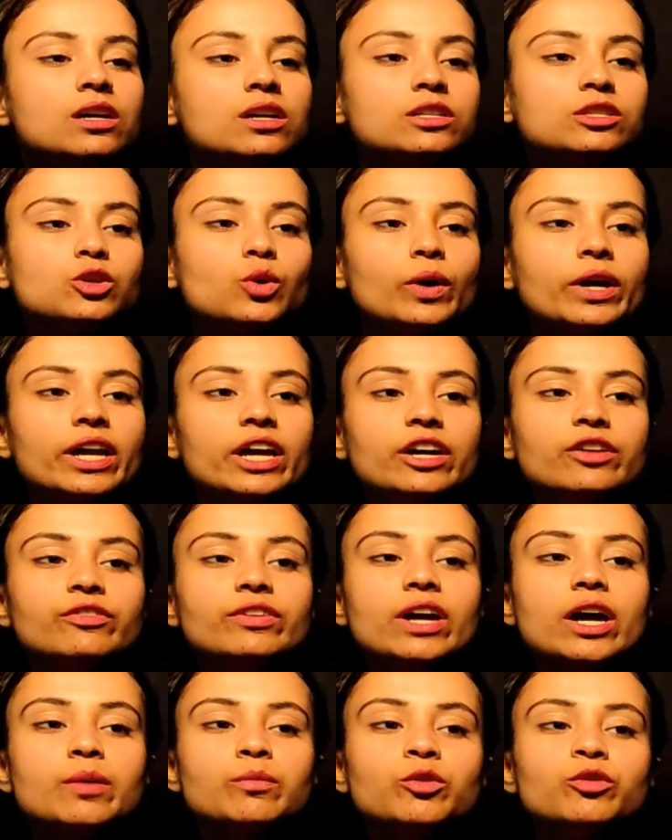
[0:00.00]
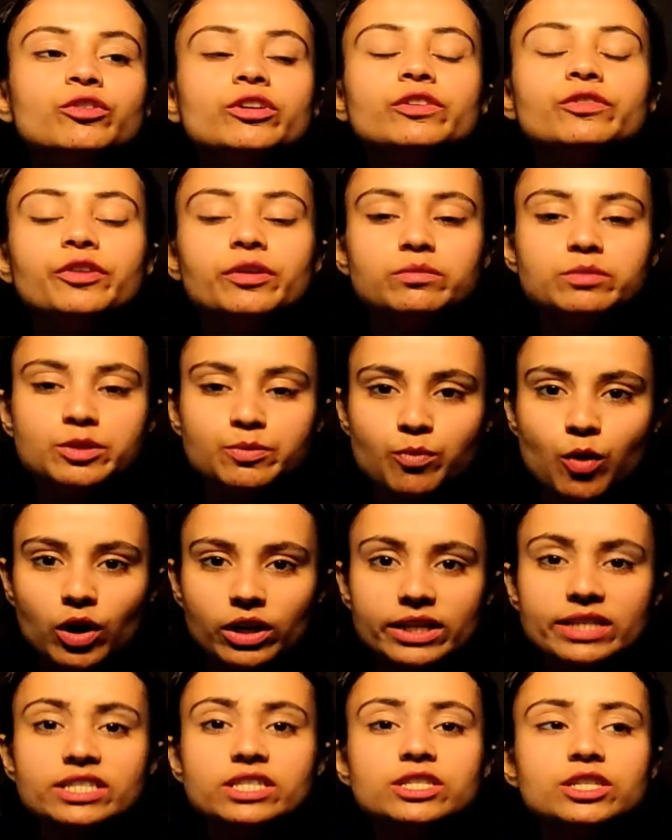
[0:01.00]
So here we are moving from
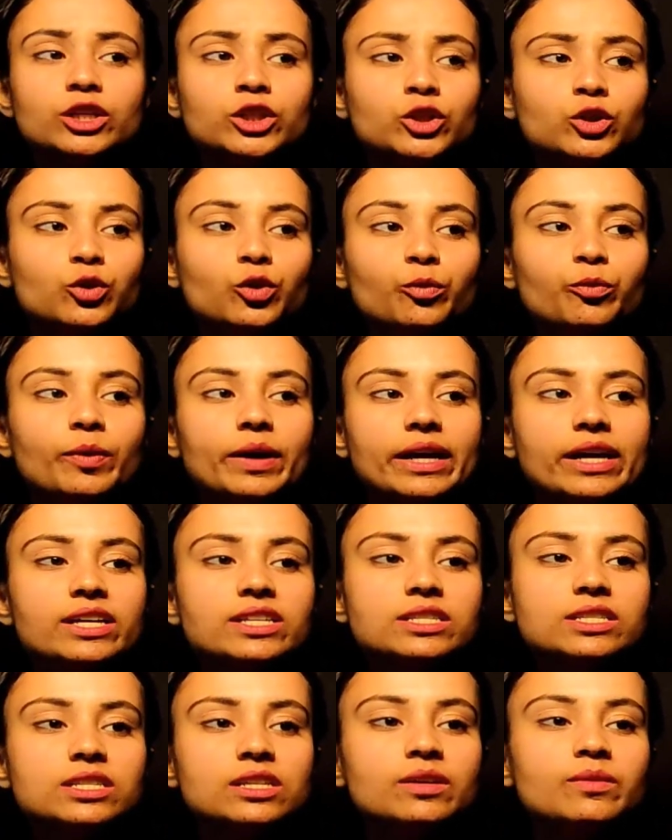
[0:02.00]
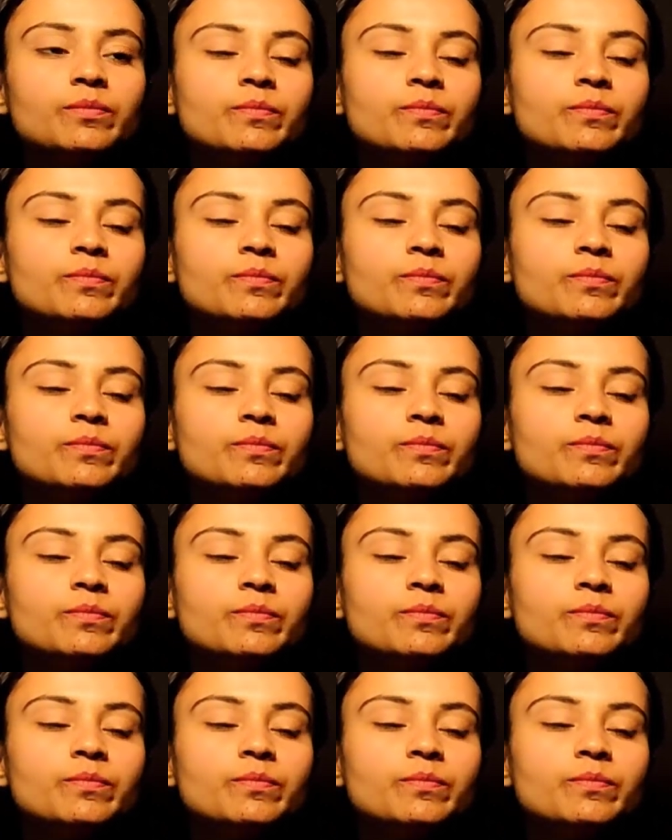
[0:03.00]
smallest to biggest.